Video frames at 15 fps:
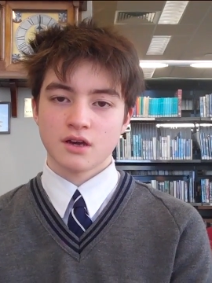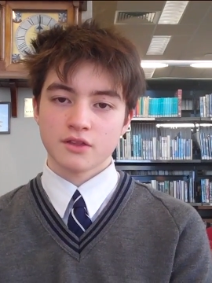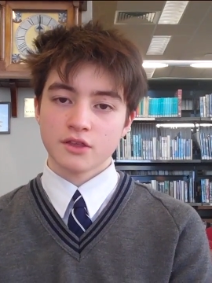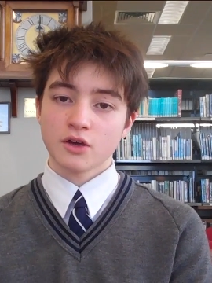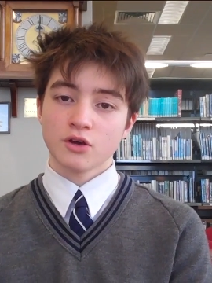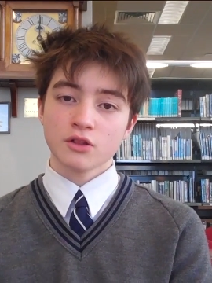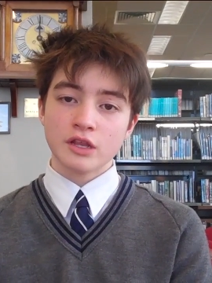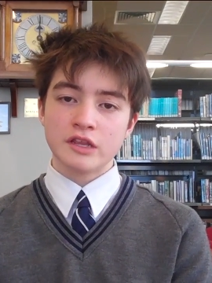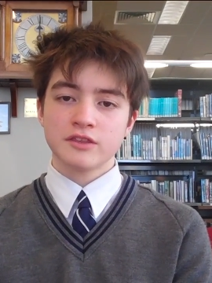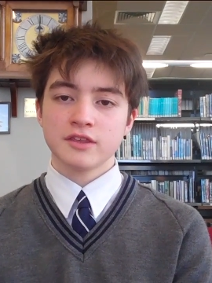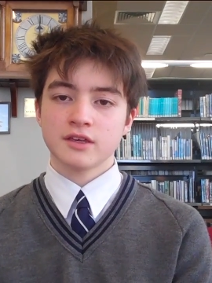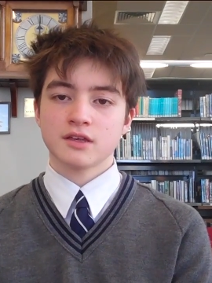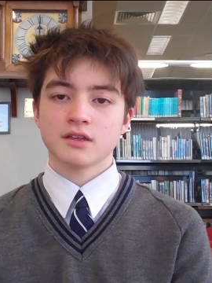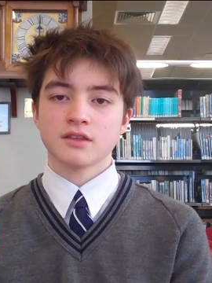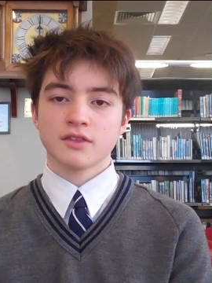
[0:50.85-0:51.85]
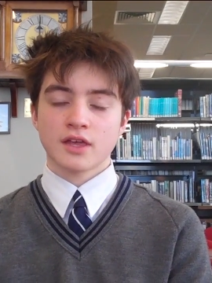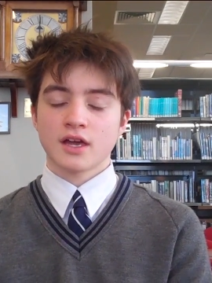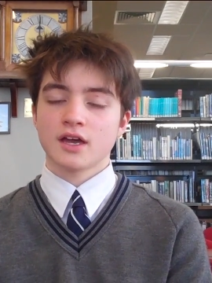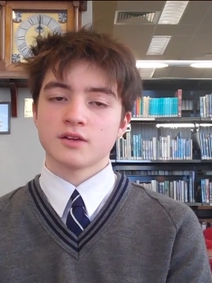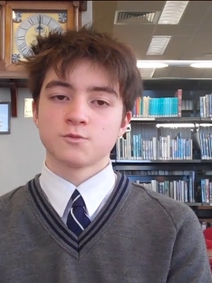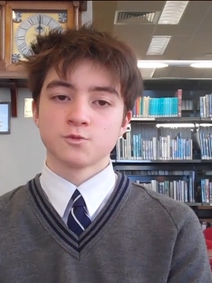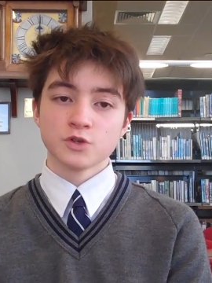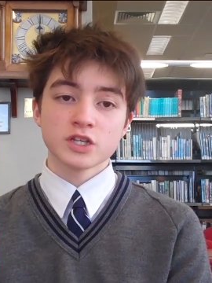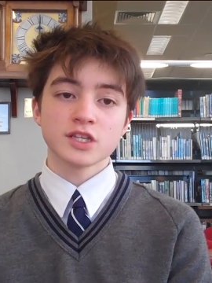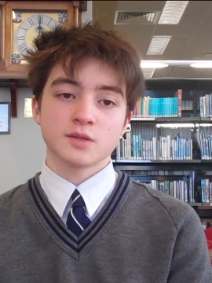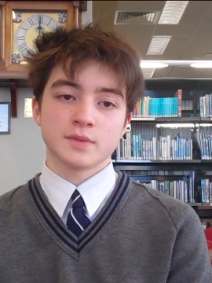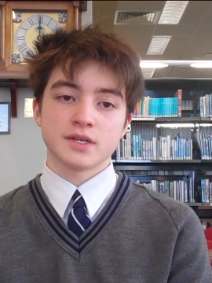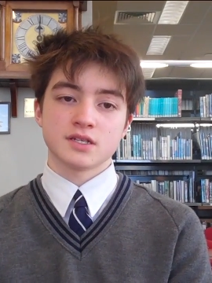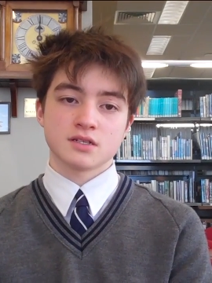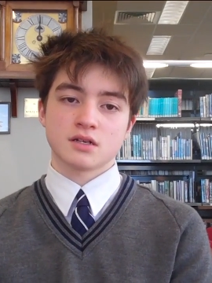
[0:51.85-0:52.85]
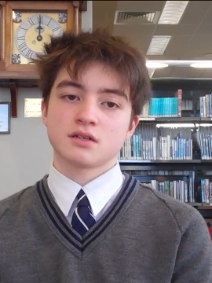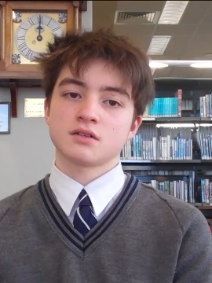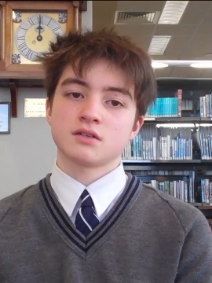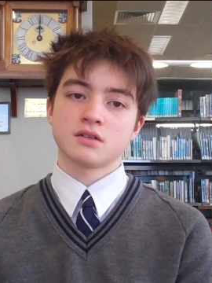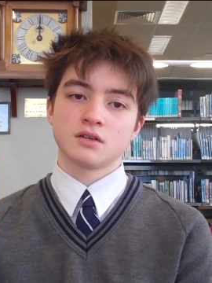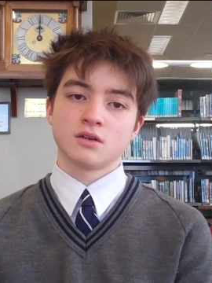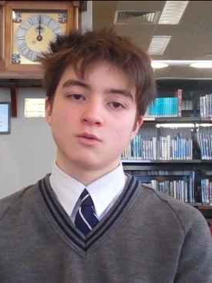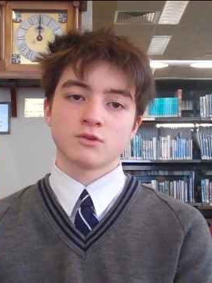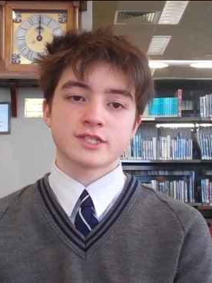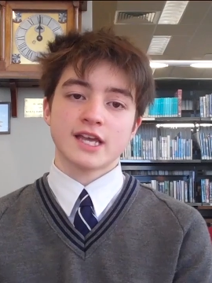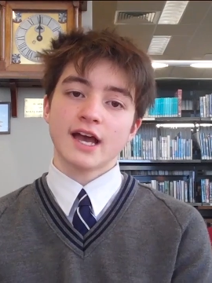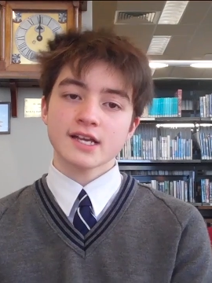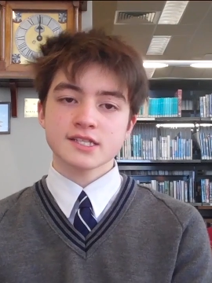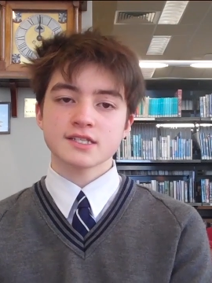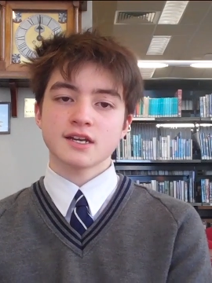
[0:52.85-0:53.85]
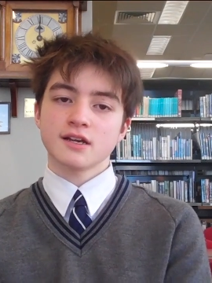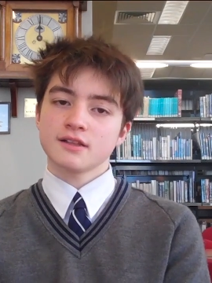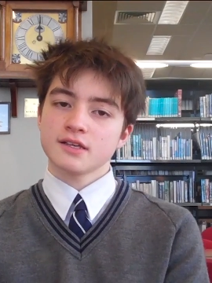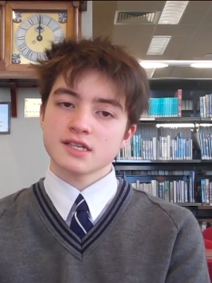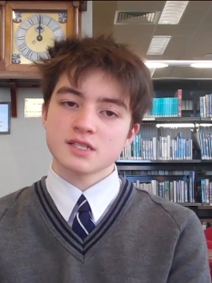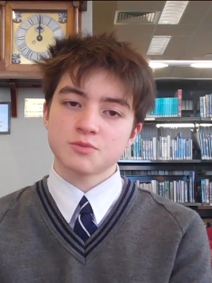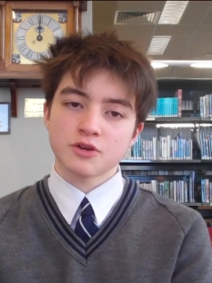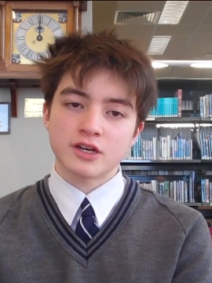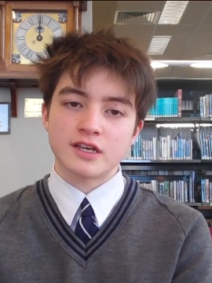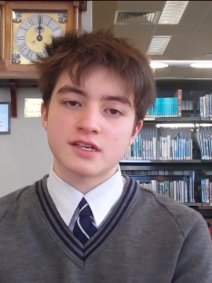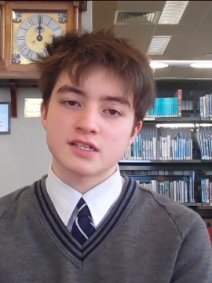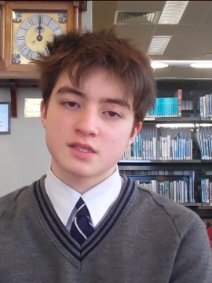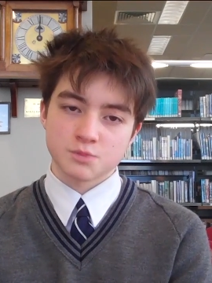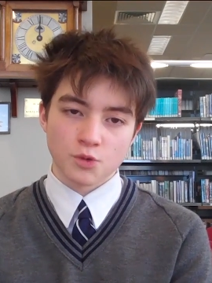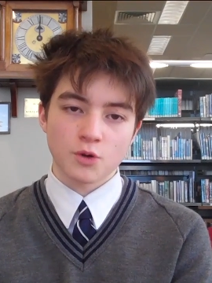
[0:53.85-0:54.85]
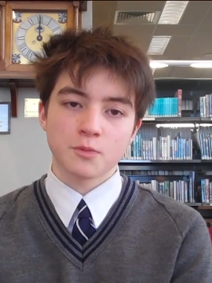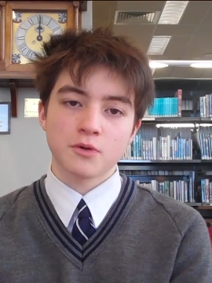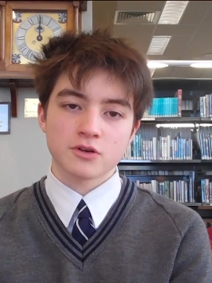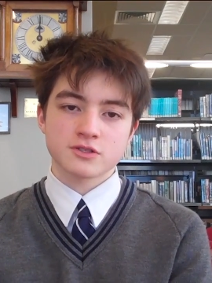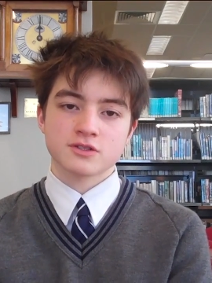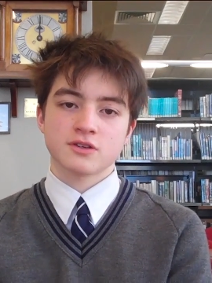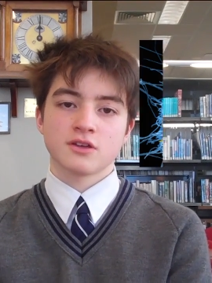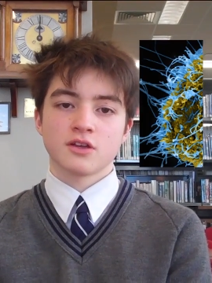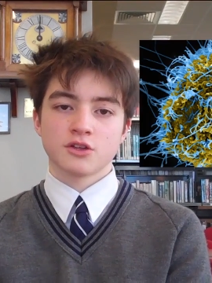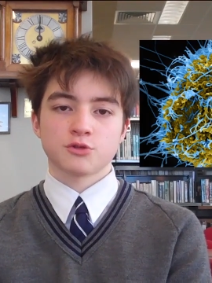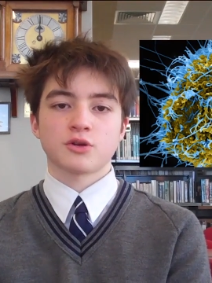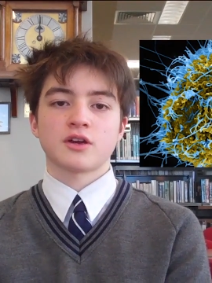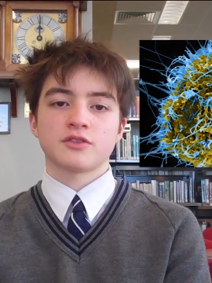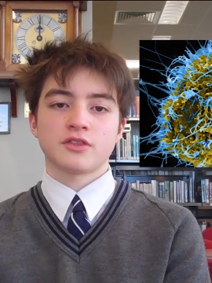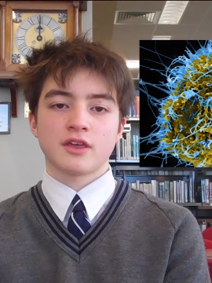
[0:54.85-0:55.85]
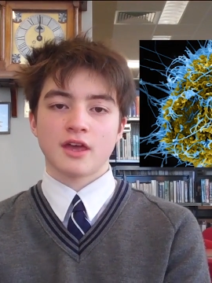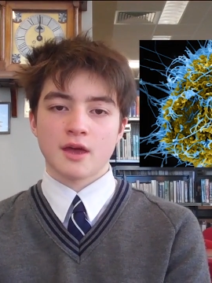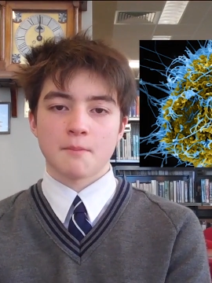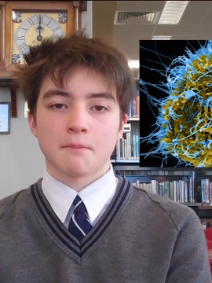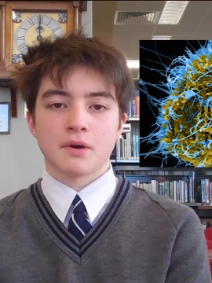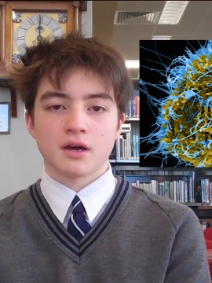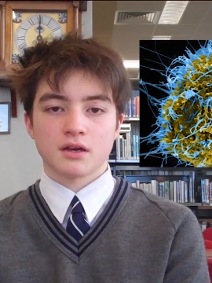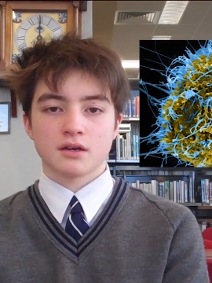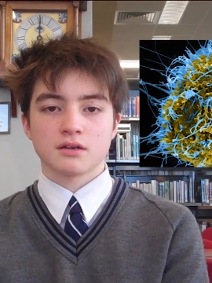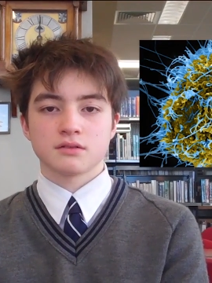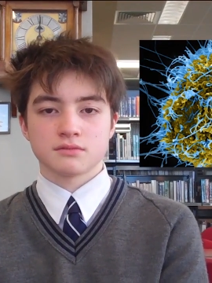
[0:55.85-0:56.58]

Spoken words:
The only thing that had really been done was accidentally spreading smallpox throughout the empire.